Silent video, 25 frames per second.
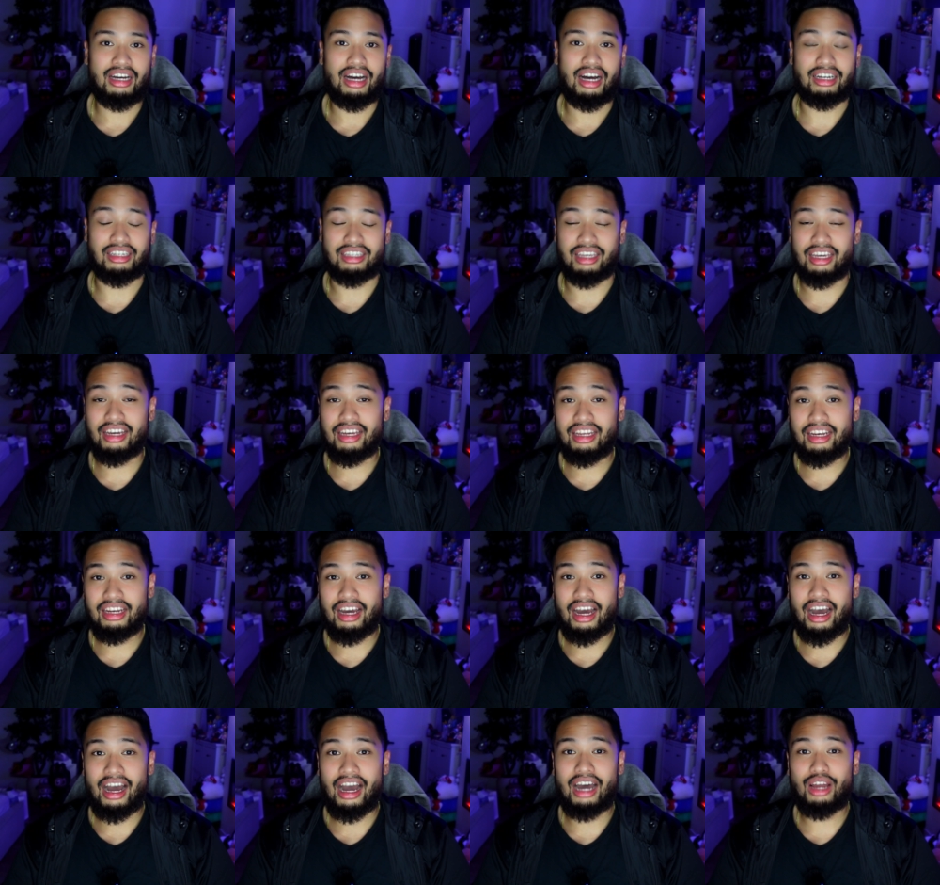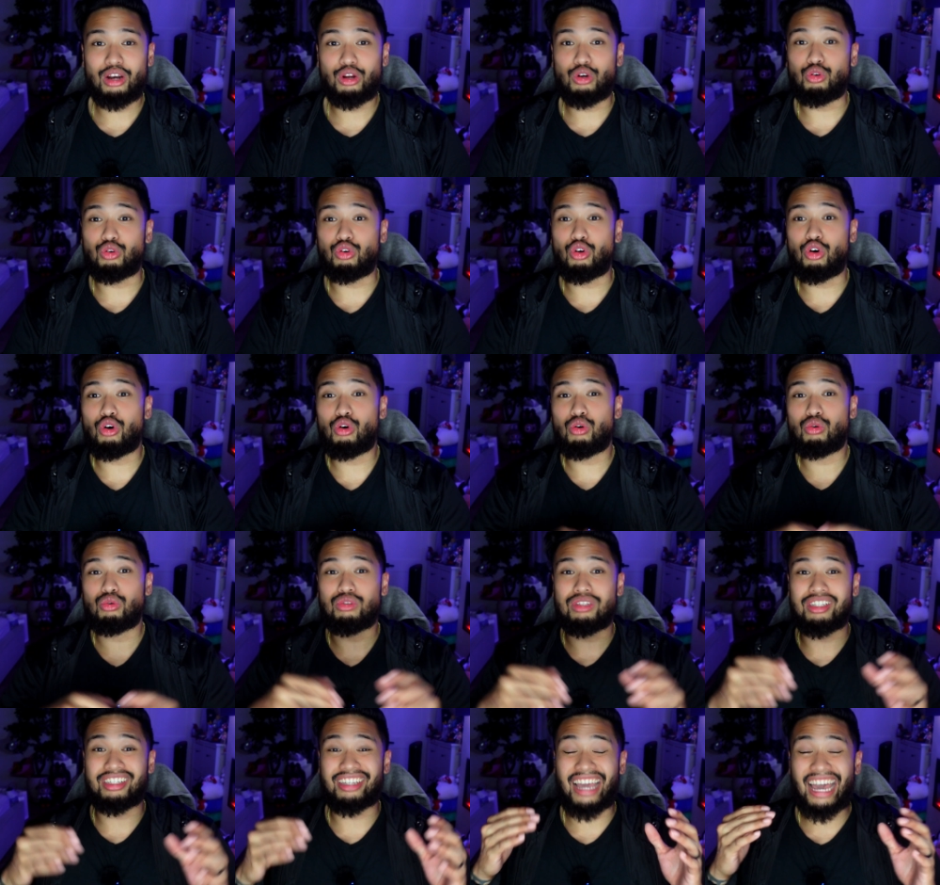Again, I don't
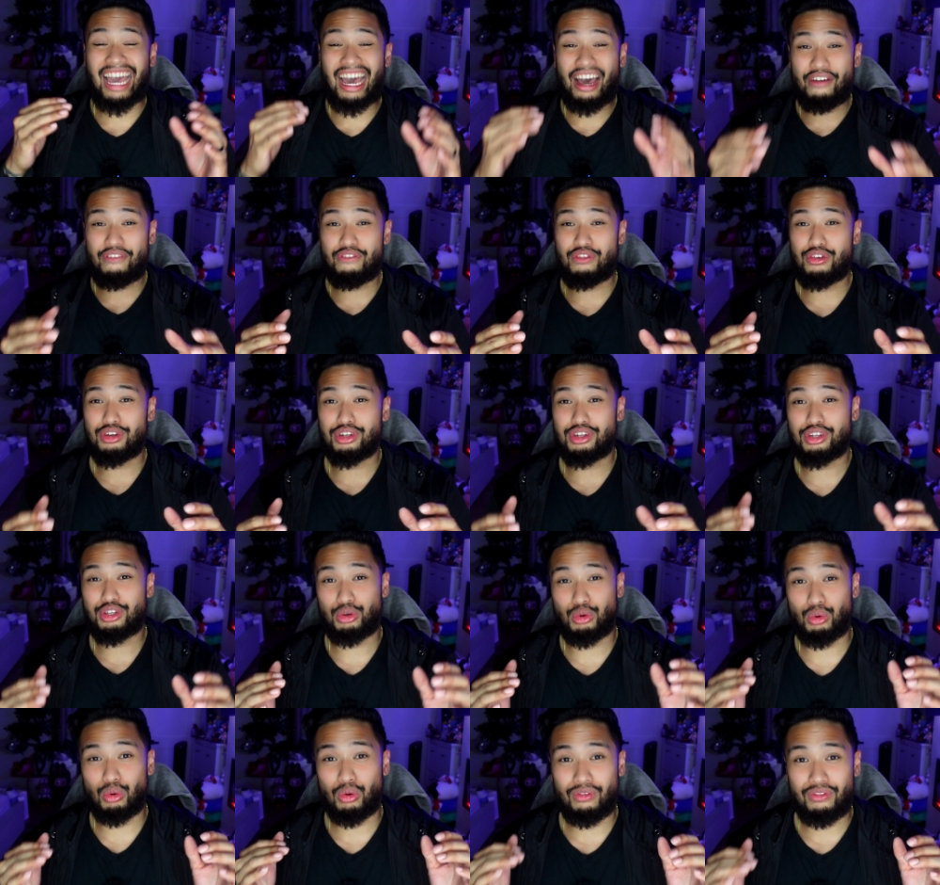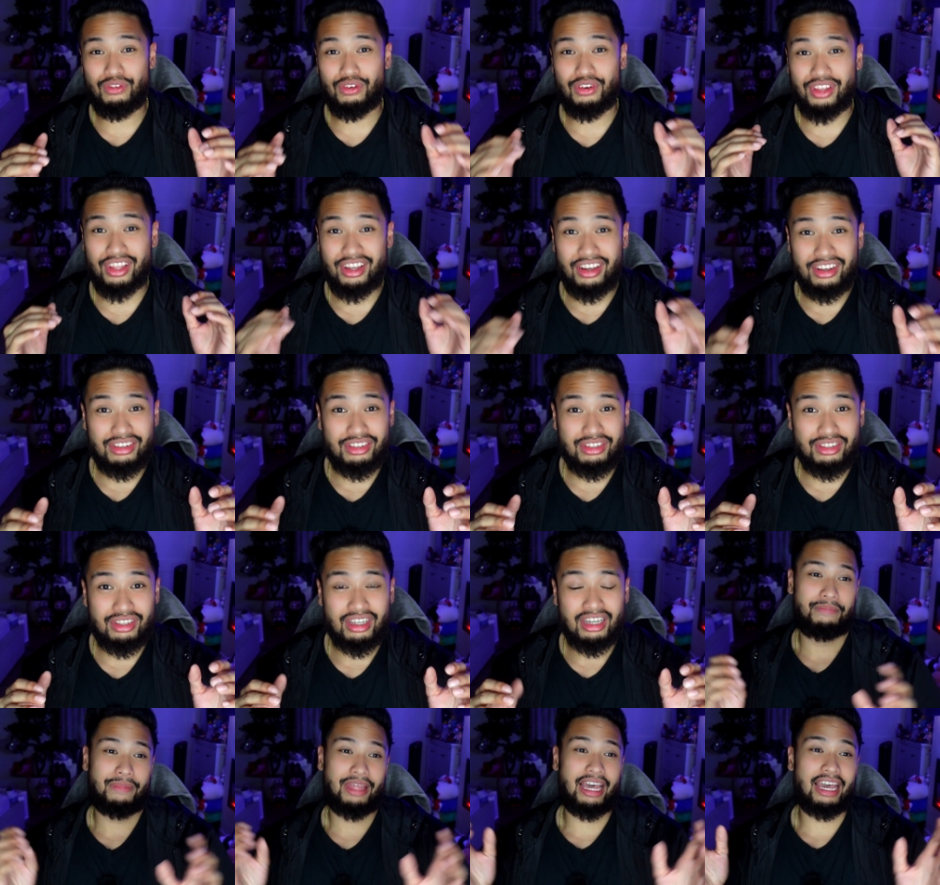know the average school for
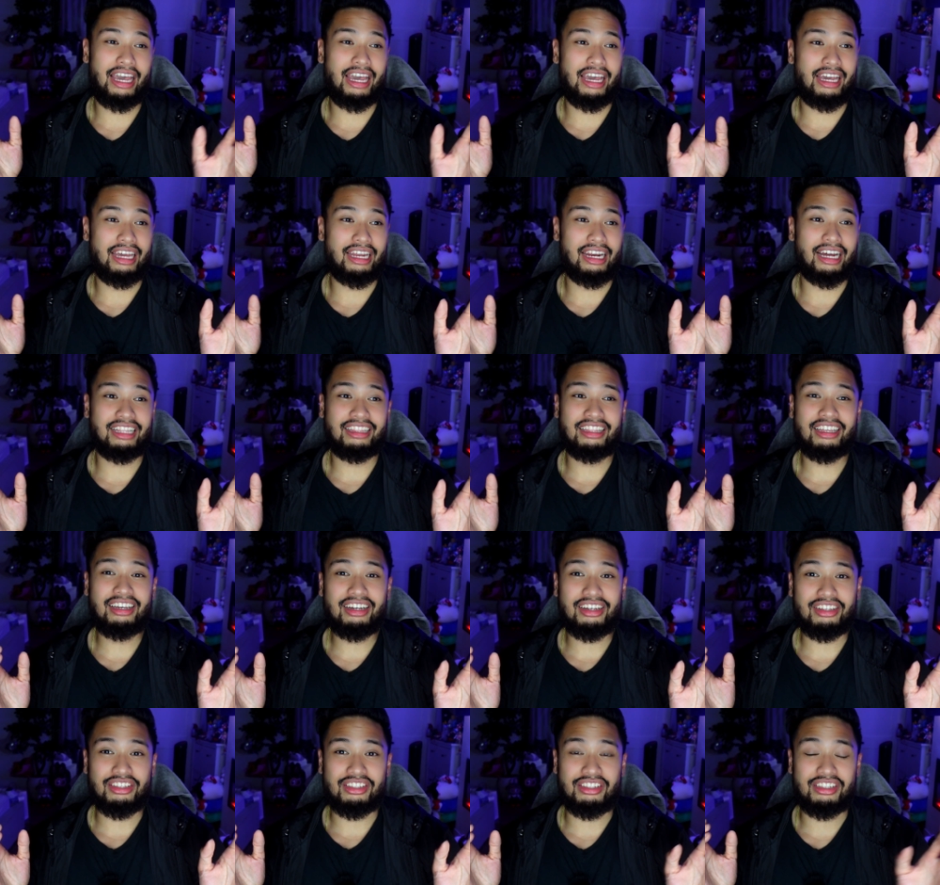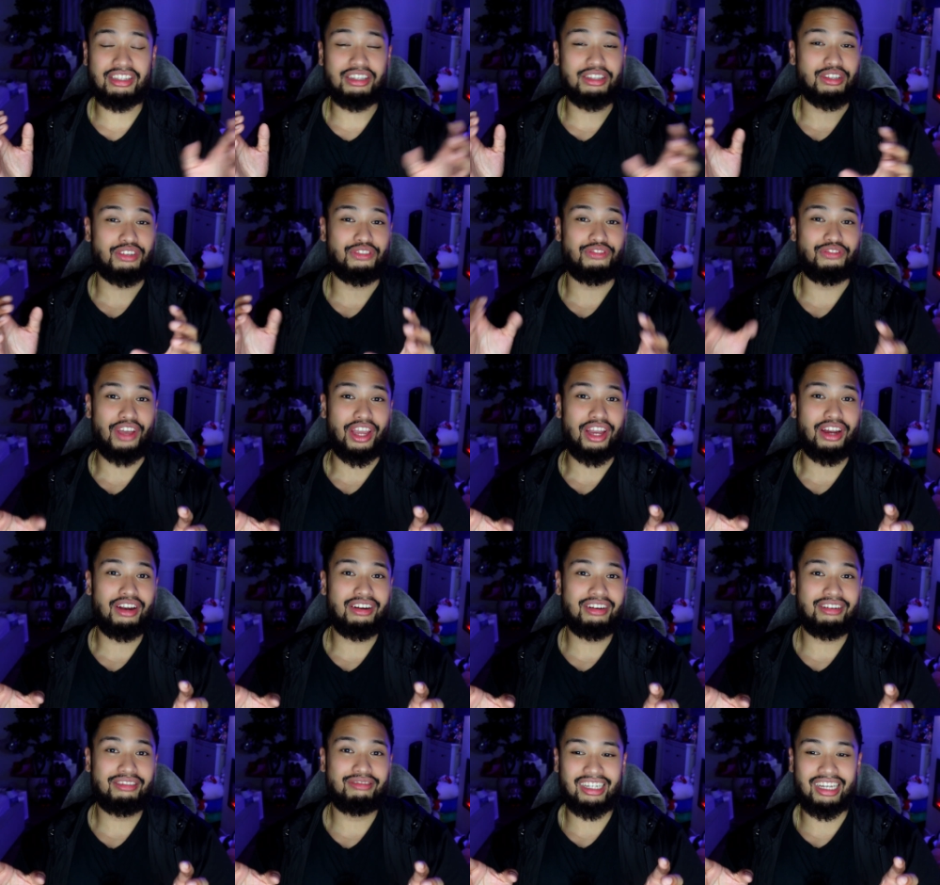this, and I think C is
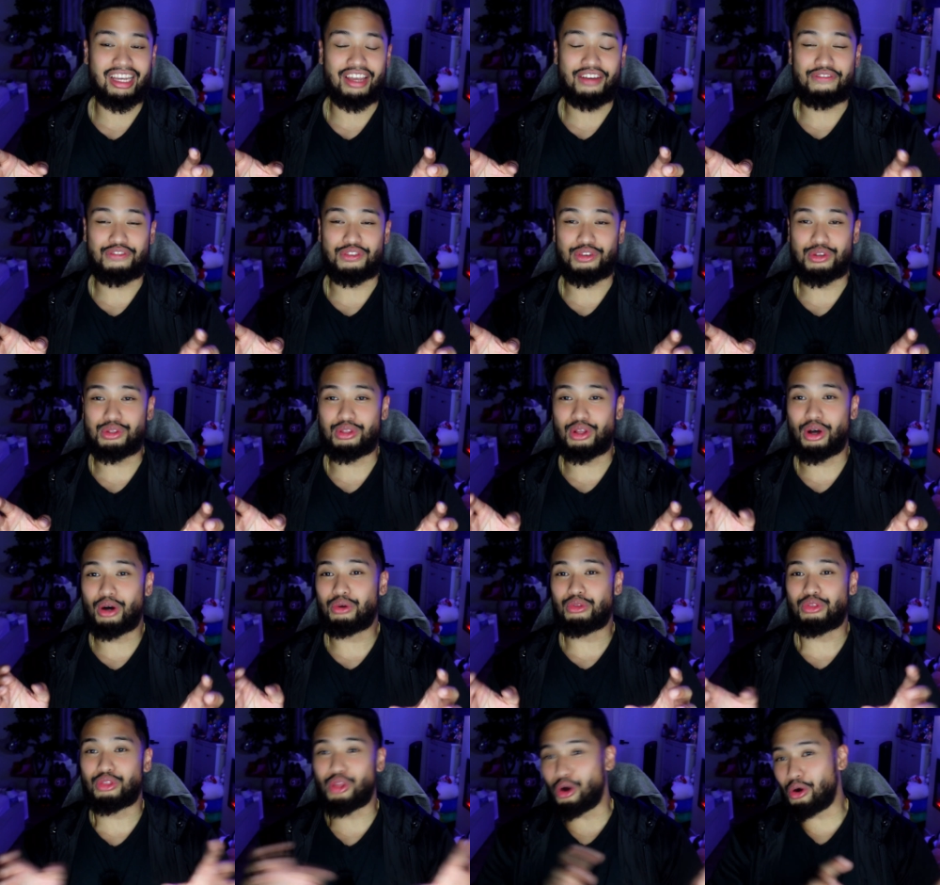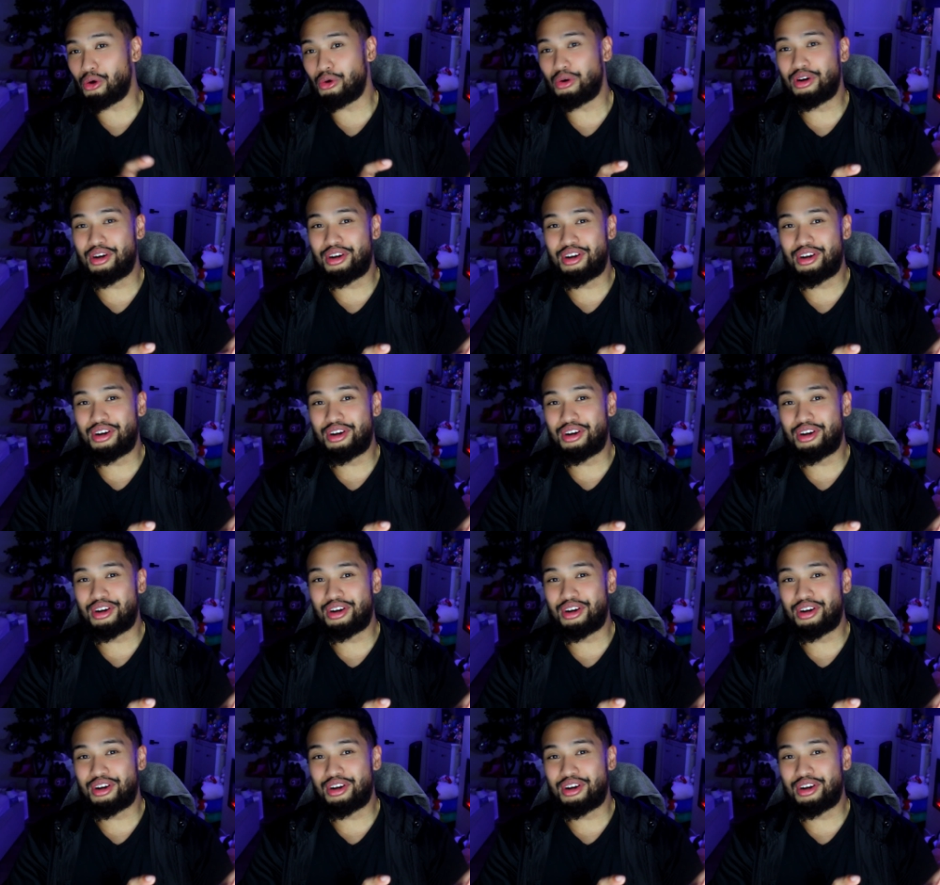fair if you don't know